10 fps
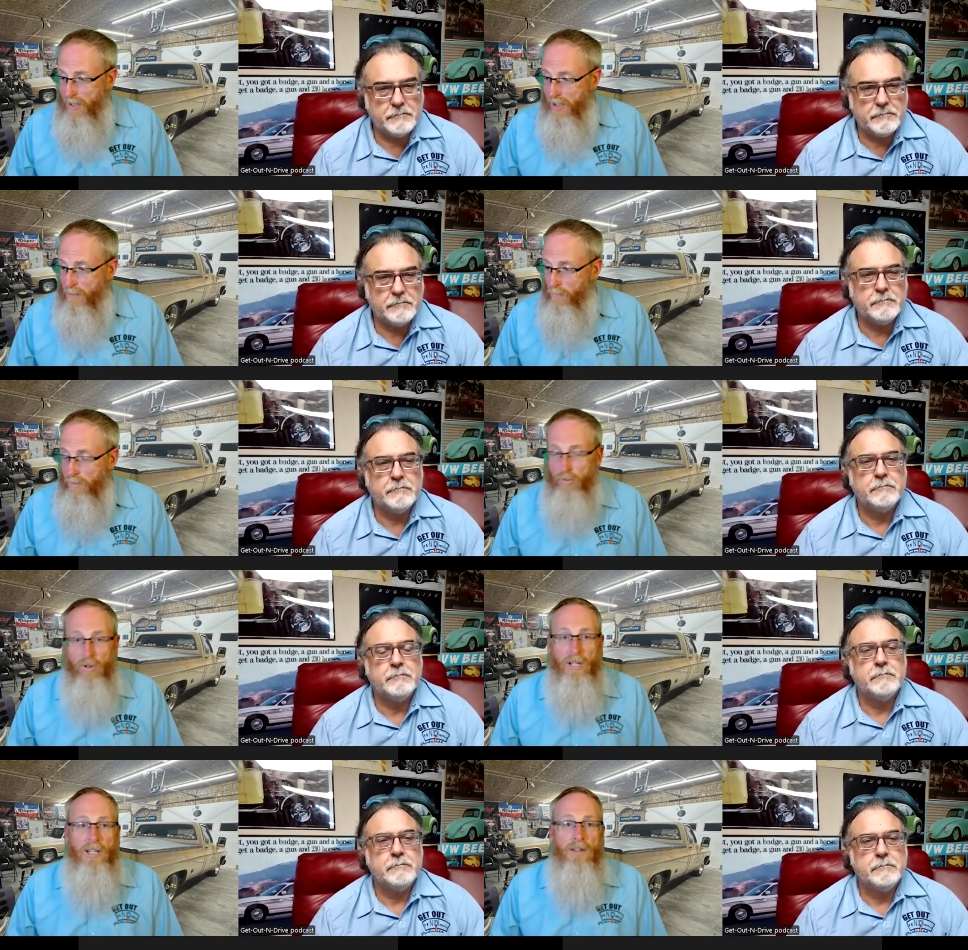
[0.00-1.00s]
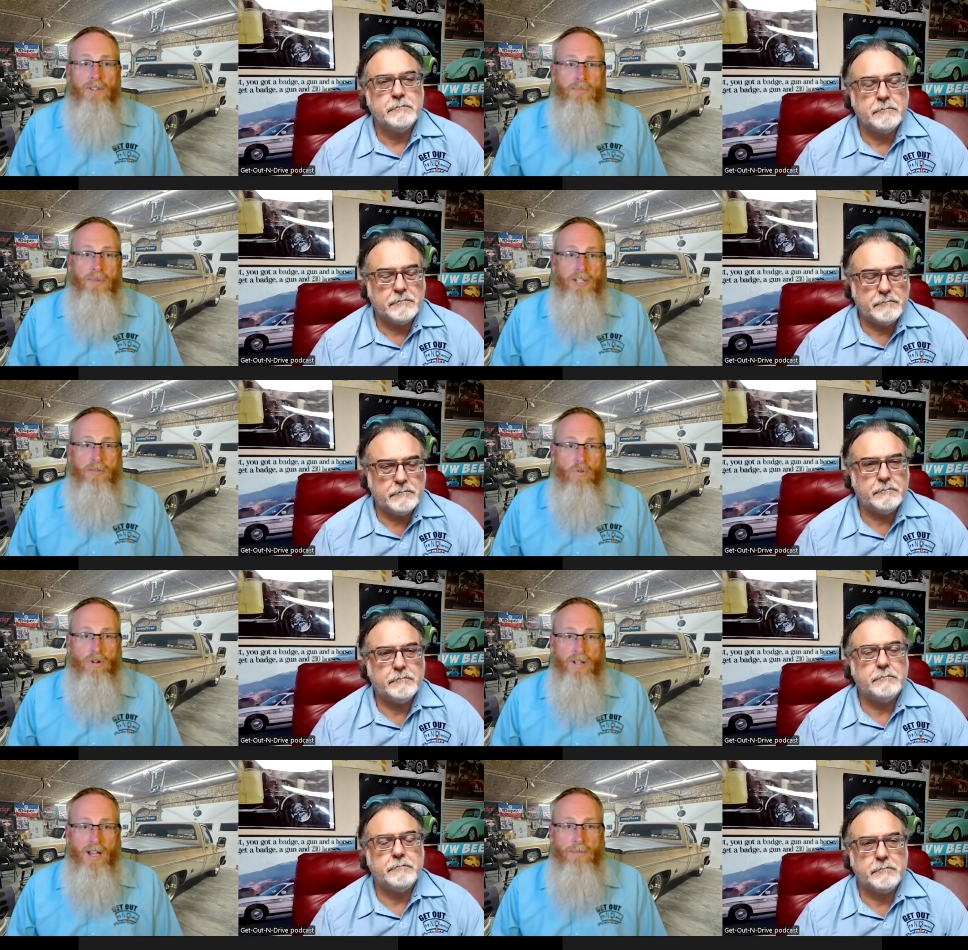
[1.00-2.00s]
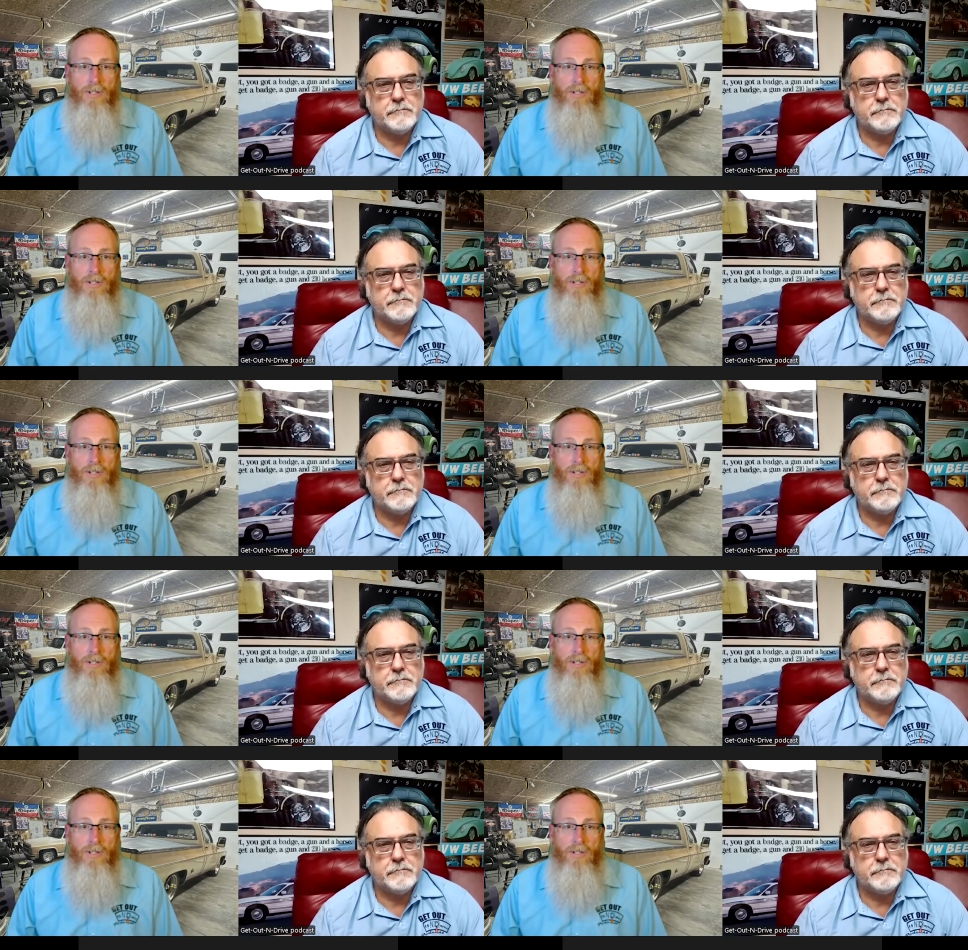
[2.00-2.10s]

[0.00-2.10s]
Speaker 1: And we would really love to spend some more time